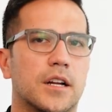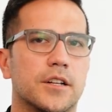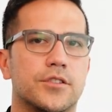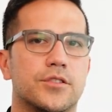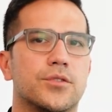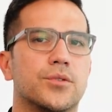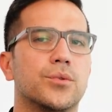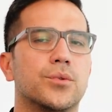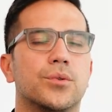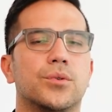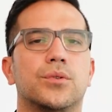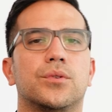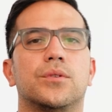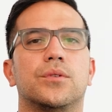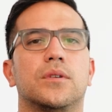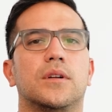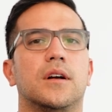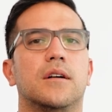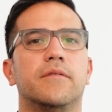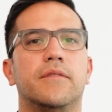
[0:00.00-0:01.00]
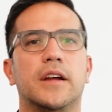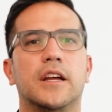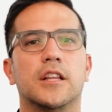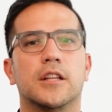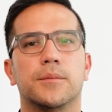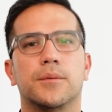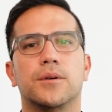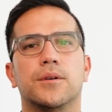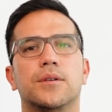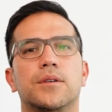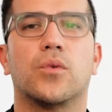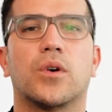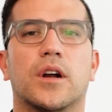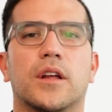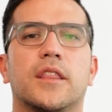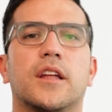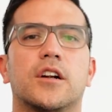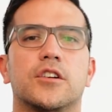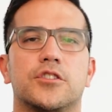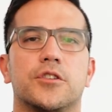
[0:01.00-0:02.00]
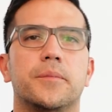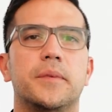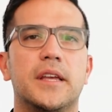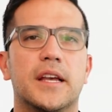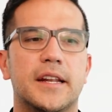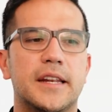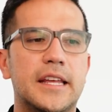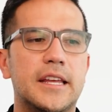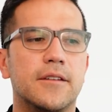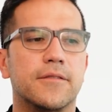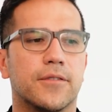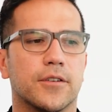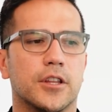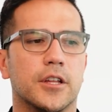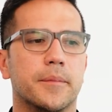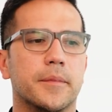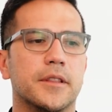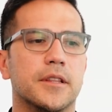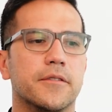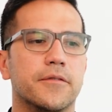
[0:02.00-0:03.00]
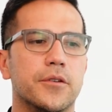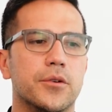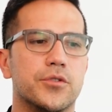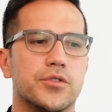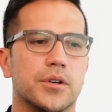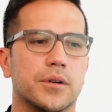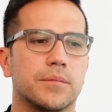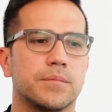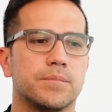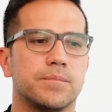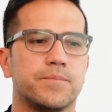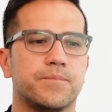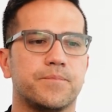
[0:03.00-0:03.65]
a tool available were there to be a need for them in the future.